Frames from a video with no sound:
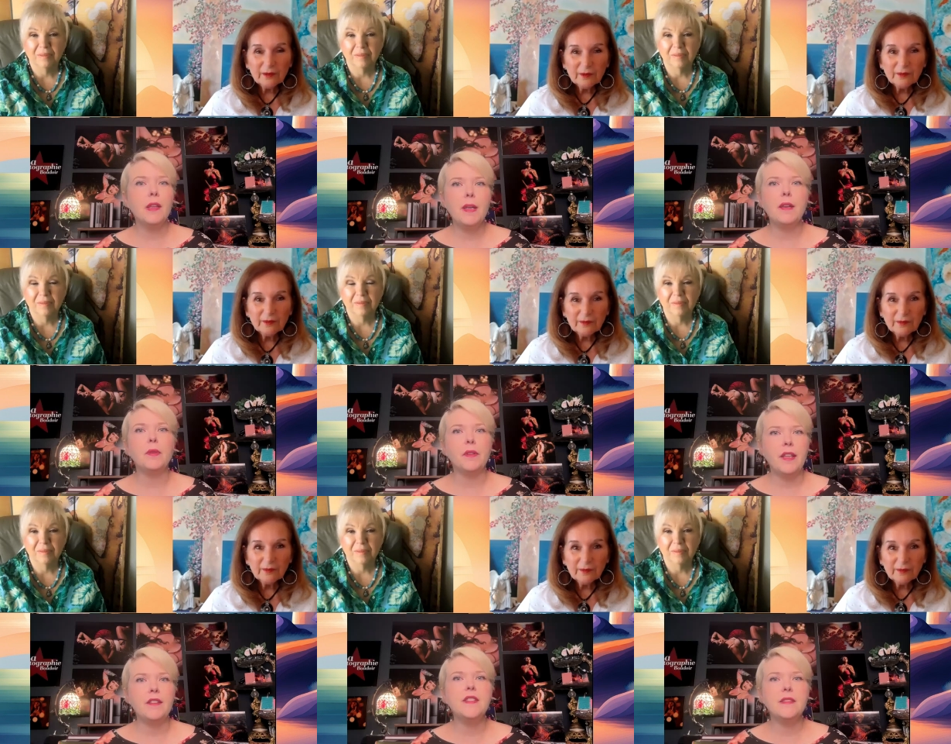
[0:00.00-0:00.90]
Speaker 1: limiting
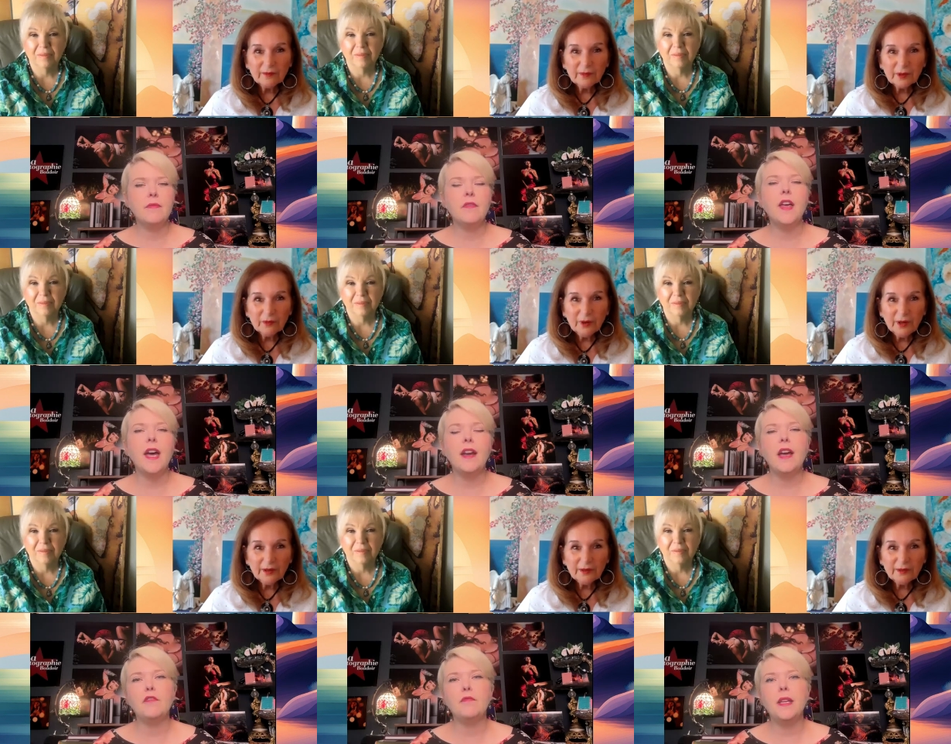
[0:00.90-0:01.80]
beliefs
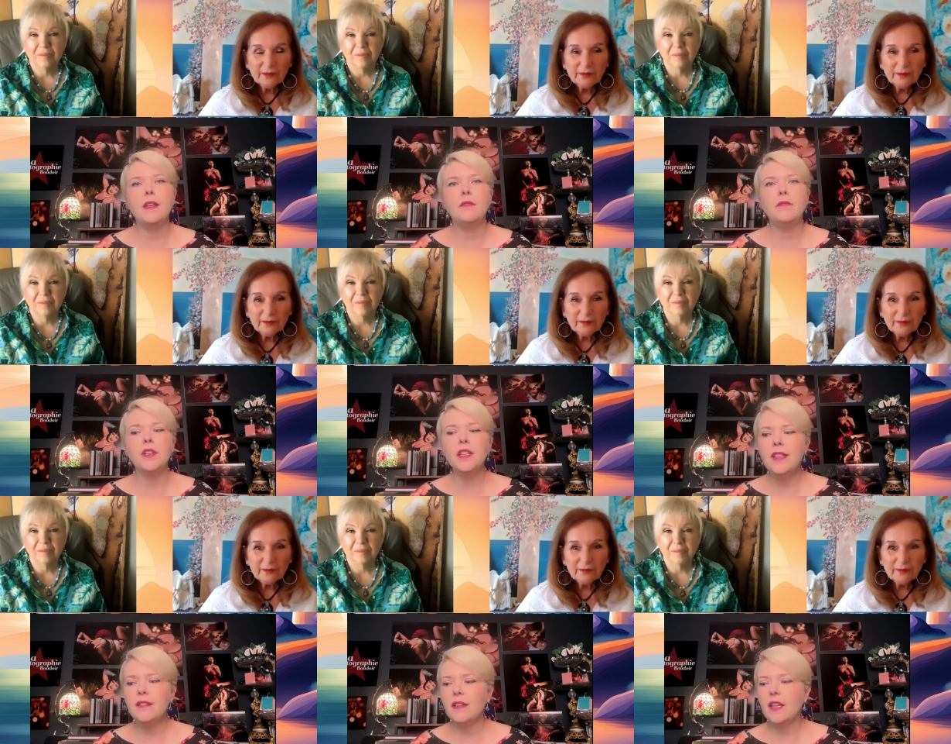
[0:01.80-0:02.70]
that have been
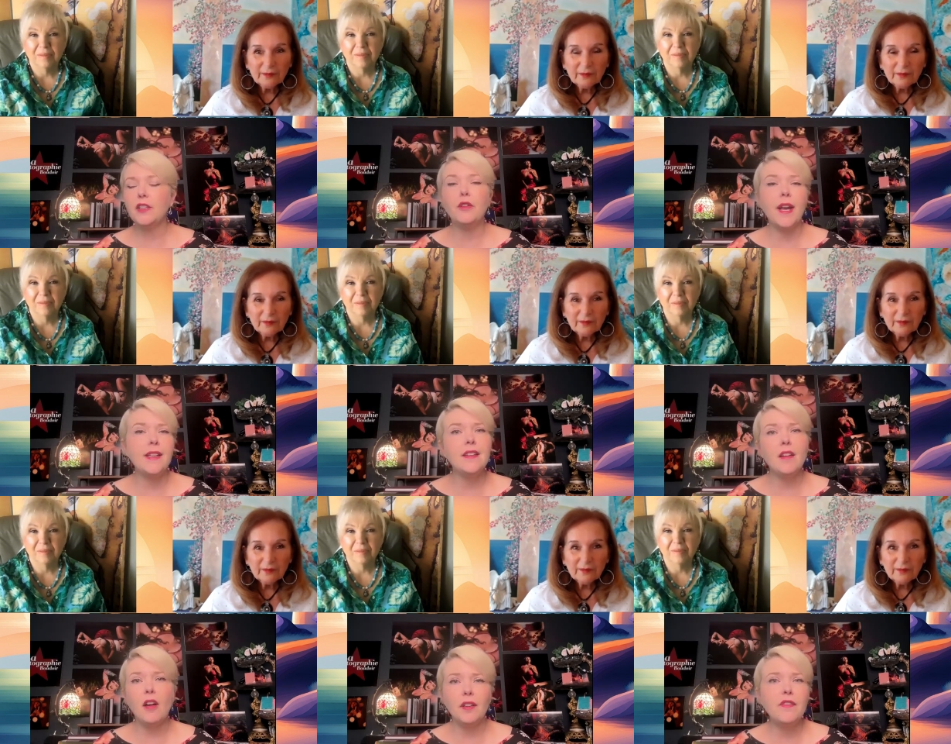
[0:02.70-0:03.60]
really ingrained
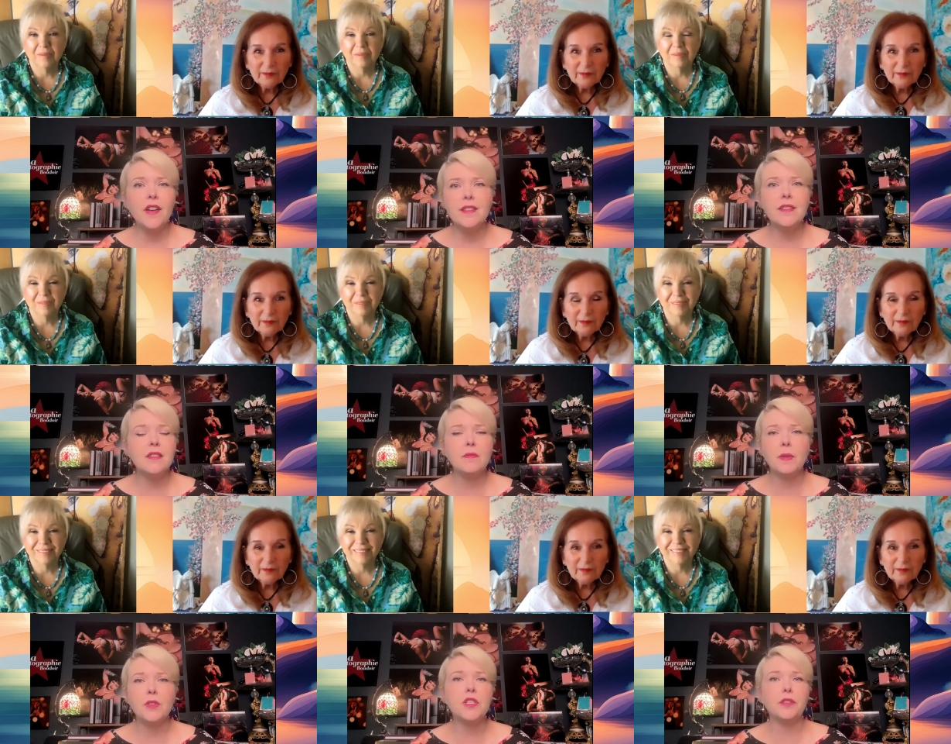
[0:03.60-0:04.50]
in all of us since
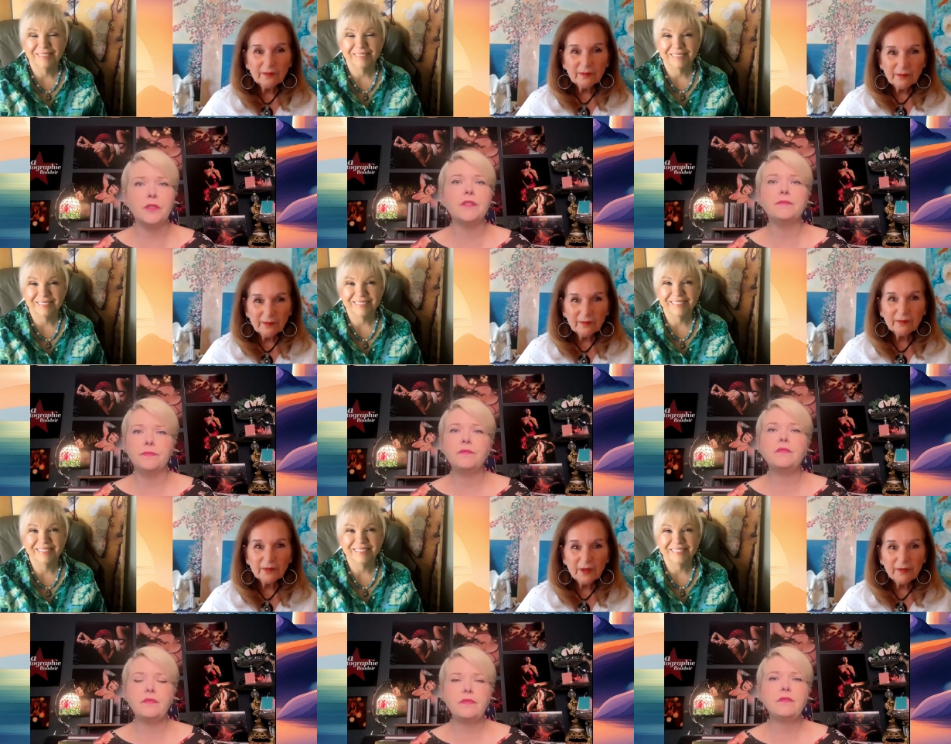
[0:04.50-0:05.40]
we were children.
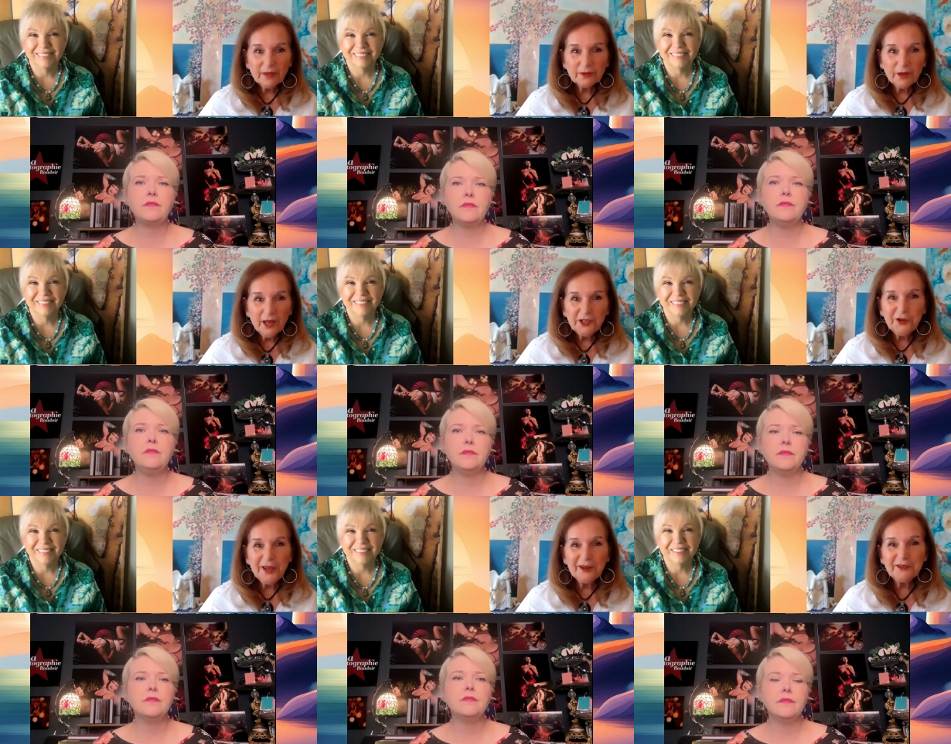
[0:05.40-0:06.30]
Speaker 2: Do
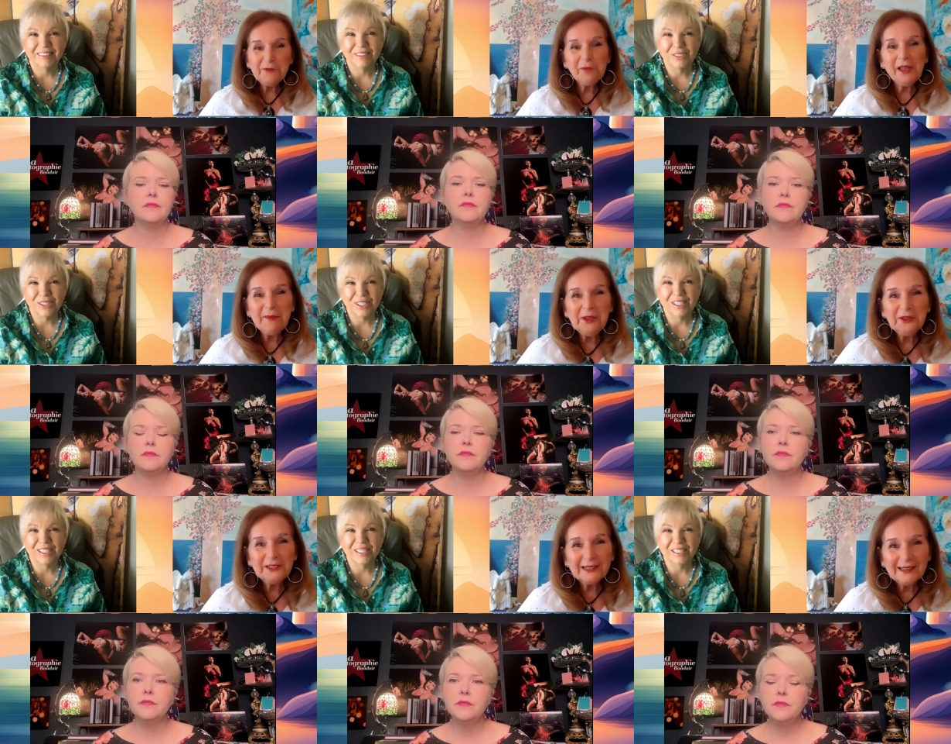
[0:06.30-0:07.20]
you get, do you play
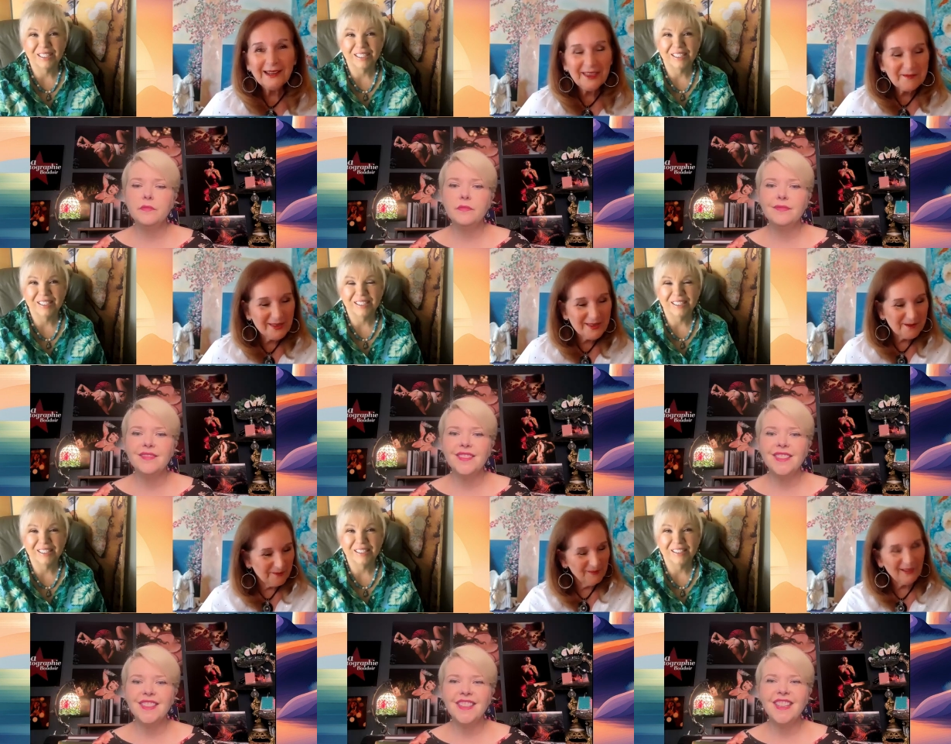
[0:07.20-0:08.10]
music to get them in
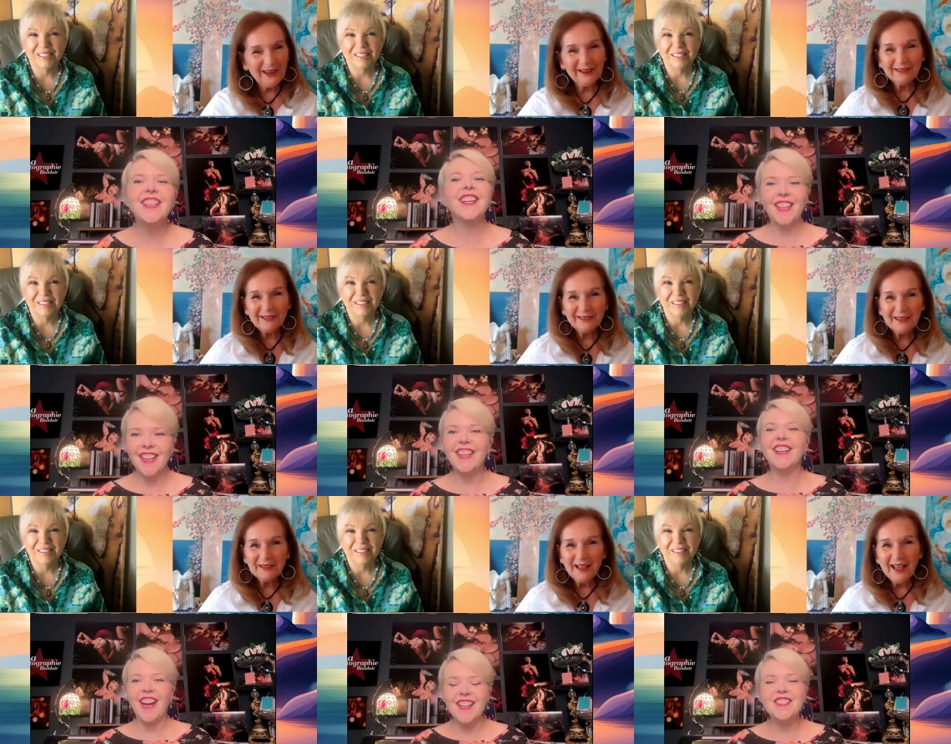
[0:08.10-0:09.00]
the
Speaker 1: like?
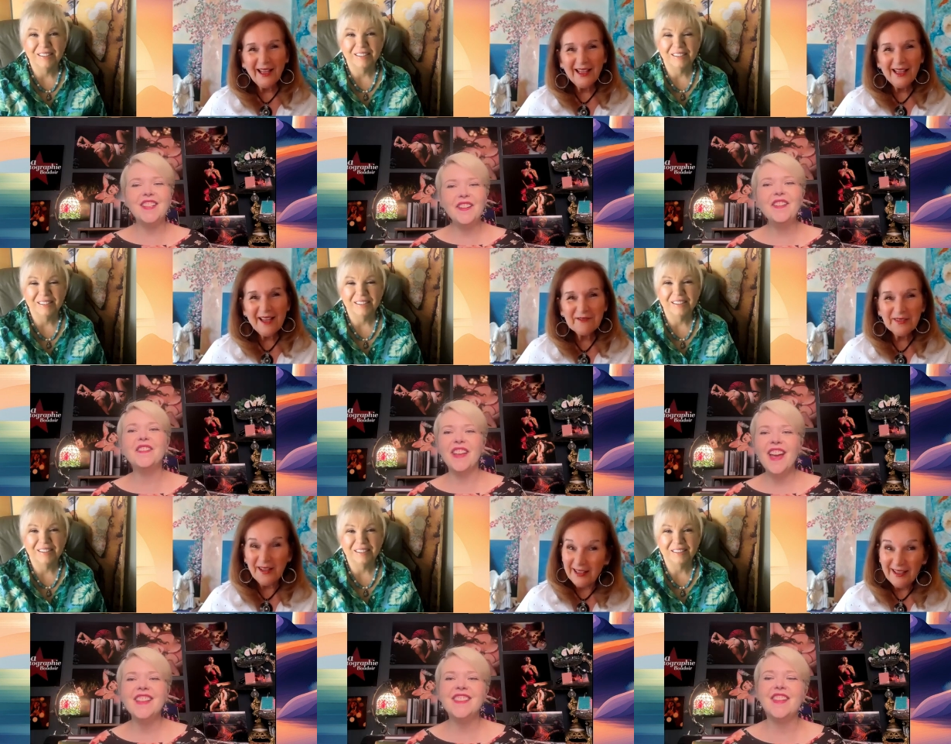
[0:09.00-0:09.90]
I do, yes.
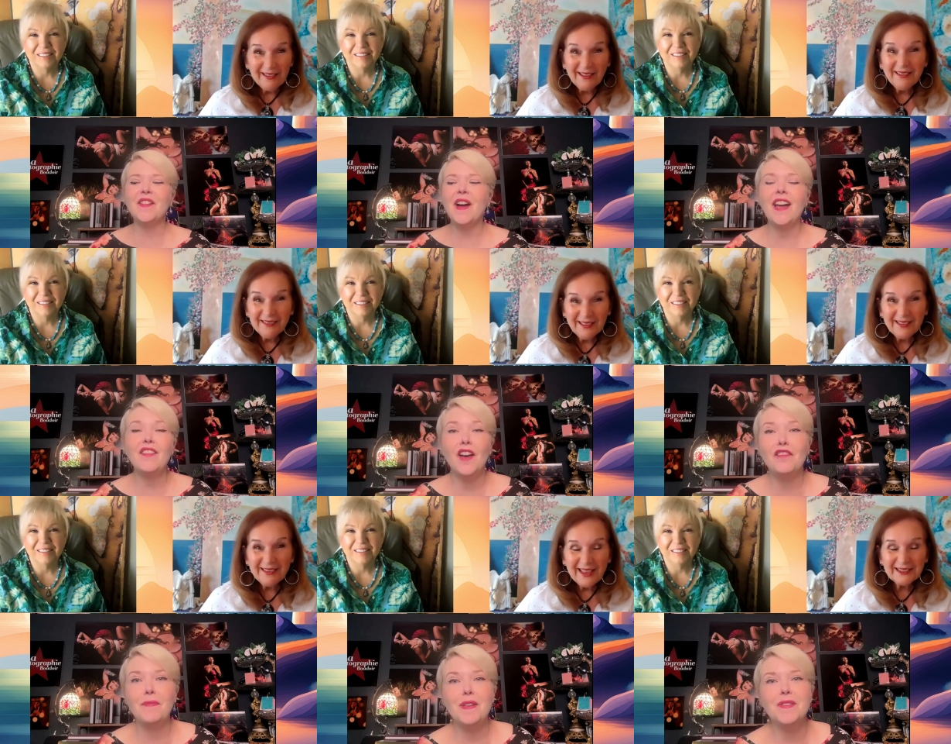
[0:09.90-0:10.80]
Yeah. So I
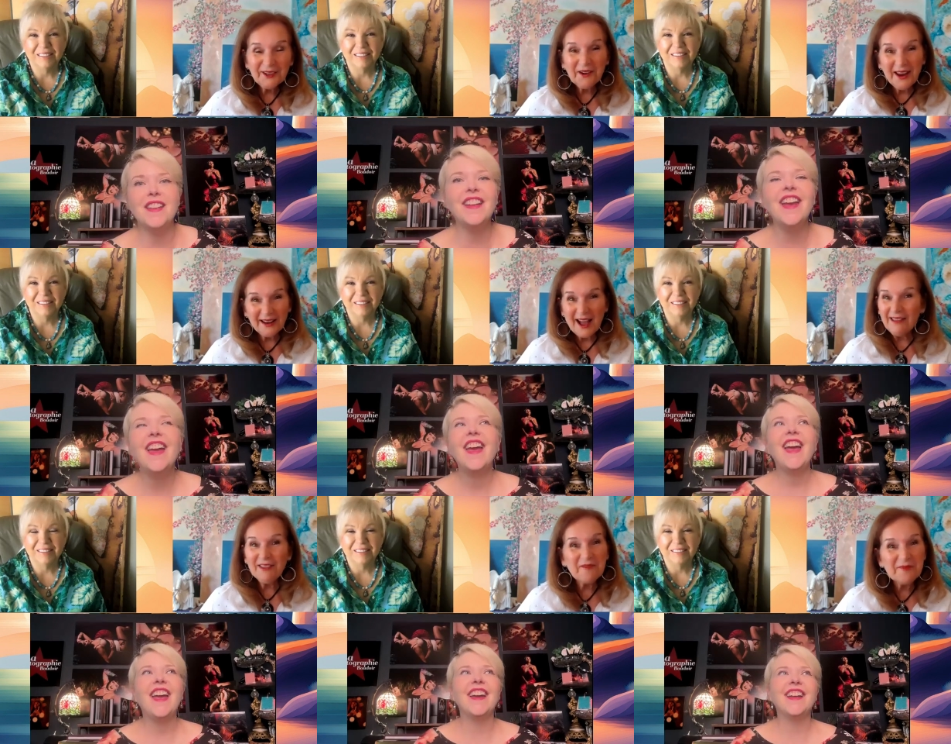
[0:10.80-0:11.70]
love music. Right. I love and,